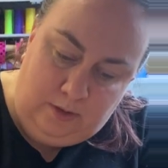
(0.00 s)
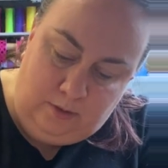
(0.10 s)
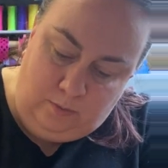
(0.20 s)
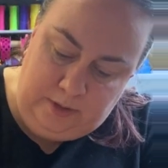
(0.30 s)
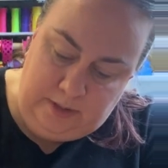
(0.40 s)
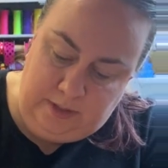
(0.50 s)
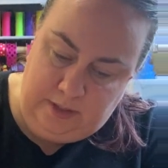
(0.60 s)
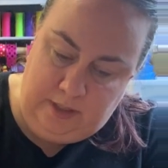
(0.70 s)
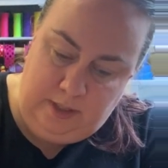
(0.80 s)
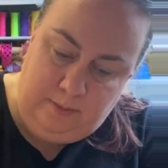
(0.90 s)
The one thing
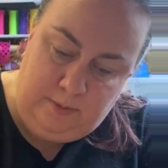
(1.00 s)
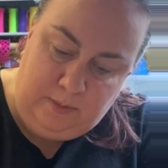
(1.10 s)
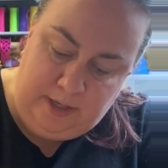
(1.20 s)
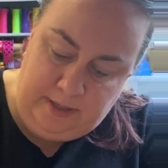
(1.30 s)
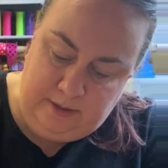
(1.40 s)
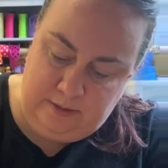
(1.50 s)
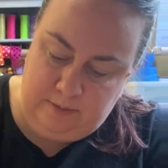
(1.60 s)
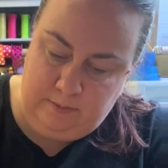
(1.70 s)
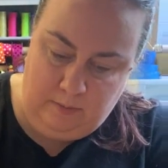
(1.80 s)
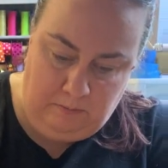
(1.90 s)
to keep in mind is
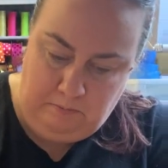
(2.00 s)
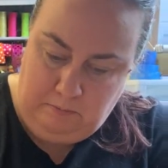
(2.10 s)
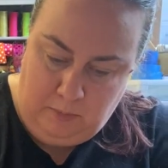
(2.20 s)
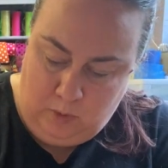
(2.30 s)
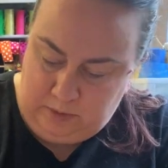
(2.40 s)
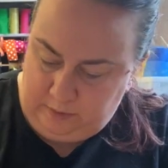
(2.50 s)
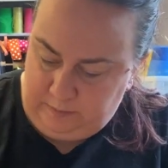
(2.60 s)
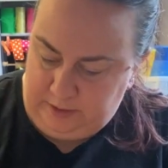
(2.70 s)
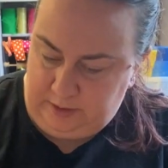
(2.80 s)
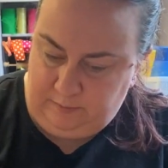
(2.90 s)
most of
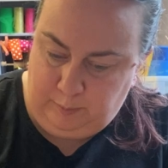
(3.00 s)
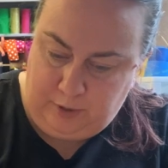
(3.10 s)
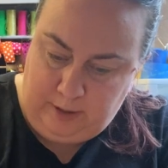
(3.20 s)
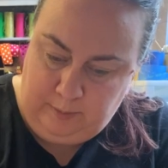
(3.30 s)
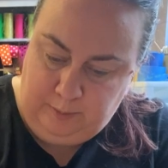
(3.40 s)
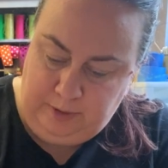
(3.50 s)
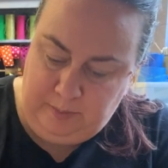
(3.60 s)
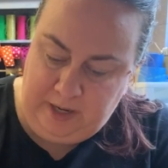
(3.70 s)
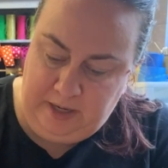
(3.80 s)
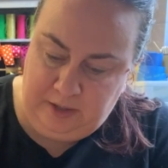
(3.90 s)
us have probably
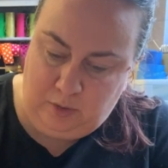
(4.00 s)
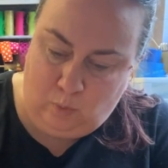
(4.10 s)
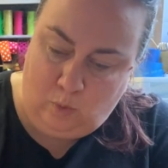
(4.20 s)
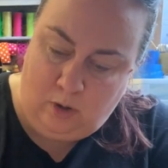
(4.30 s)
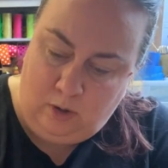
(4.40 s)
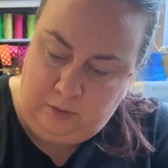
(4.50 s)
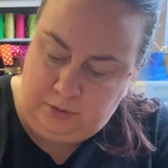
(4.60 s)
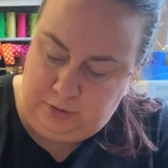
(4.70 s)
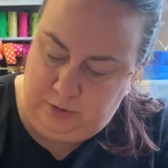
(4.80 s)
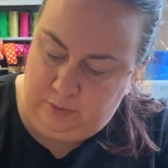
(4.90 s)
painted a wall
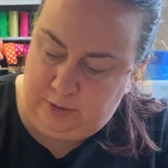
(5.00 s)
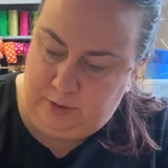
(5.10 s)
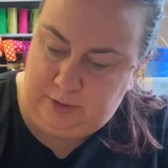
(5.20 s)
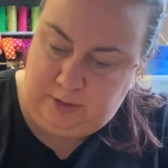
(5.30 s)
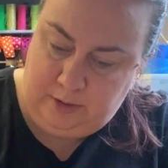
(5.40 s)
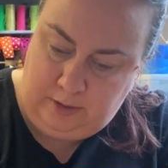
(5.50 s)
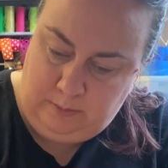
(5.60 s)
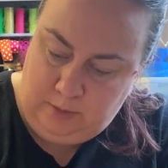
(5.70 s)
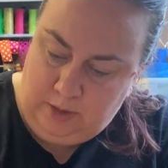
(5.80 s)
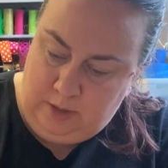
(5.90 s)
or two in our time.